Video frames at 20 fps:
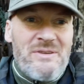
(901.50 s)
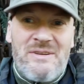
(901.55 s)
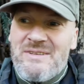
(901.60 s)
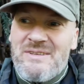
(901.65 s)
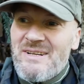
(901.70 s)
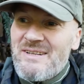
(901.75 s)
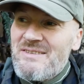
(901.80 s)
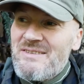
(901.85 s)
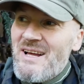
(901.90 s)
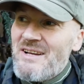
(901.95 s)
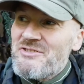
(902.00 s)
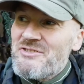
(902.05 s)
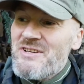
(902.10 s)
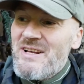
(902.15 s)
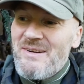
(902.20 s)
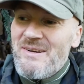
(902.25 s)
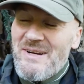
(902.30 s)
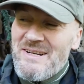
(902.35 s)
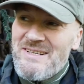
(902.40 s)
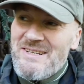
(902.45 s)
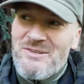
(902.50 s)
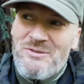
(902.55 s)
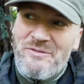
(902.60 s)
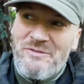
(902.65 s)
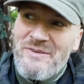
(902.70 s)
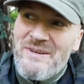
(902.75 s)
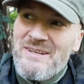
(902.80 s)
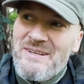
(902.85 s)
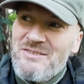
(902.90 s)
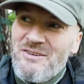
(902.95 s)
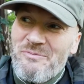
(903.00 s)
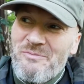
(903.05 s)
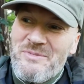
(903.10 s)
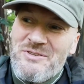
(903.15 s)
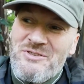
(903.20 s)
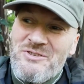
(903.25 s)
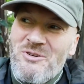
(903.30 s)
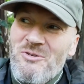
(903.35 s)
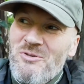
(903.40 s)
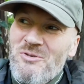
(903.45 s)
that I'd generate enough heat off my
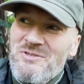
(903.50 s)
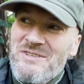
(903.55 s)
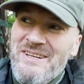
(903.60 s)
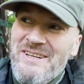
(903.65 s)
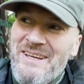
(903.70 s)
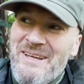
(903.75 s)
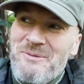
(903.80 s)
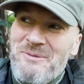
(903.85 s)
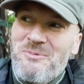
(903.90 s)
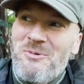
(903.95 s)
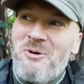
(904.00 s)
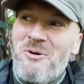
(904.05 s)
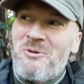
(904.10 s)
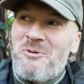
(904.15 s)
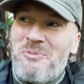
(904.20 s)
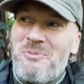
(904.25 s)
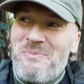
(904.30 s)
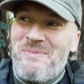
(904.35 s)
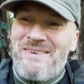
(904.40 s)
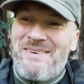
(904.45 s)
jaws to keep warm.